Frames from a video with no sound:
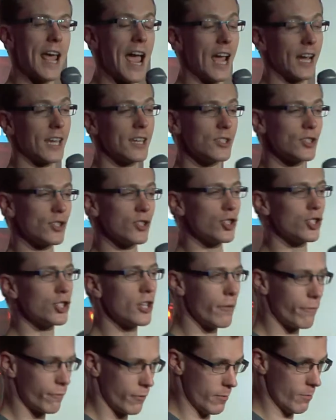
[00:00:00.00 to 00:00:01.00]

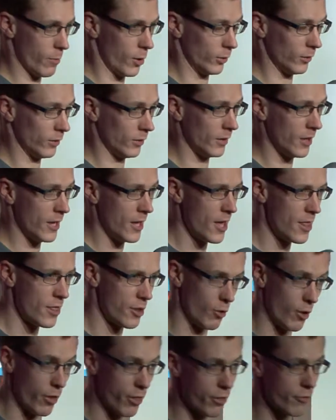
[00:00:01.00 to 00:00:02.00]
Atkinson-Shiffrin model, there
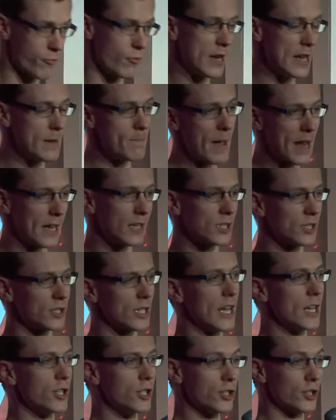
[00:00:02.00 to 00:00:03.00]
are three main
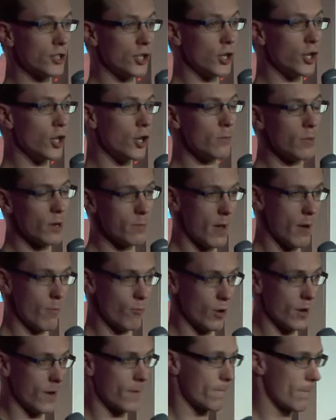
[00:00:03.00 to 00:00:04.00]
stages to human
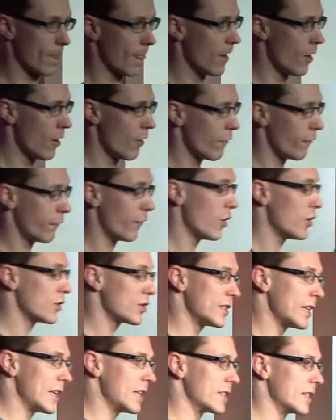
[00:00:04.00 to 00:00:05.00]
memory.
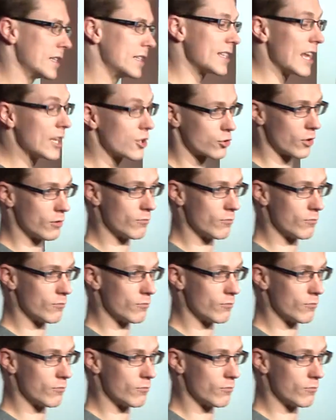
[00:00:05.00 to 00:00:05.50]
First is the sensory